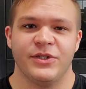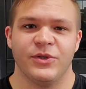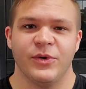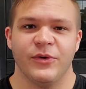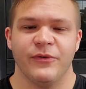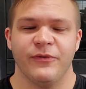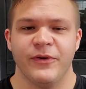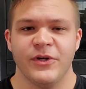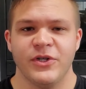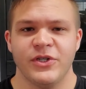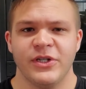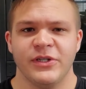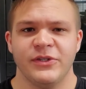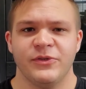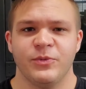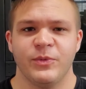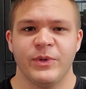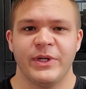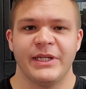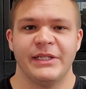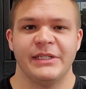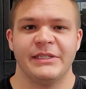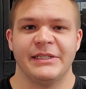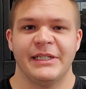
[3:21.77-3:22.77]
or a fish that's
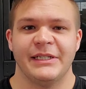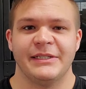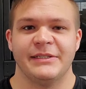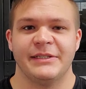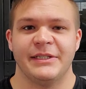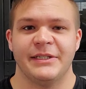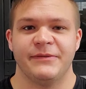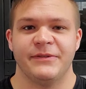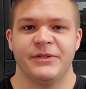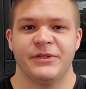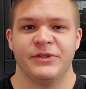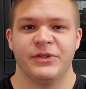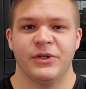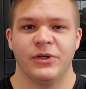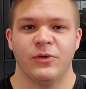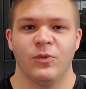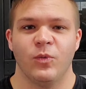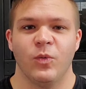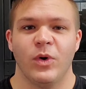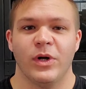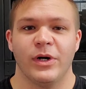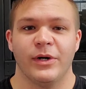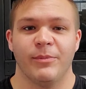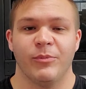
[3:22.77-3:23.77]
really sensitive to
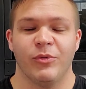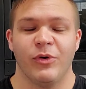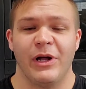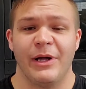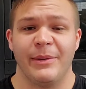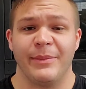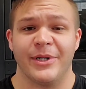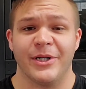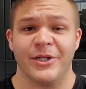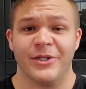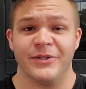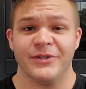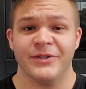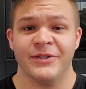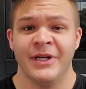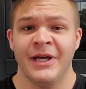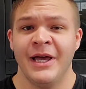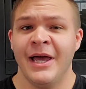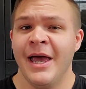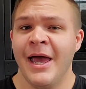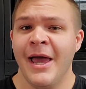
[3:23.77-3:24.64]
certain water parameters,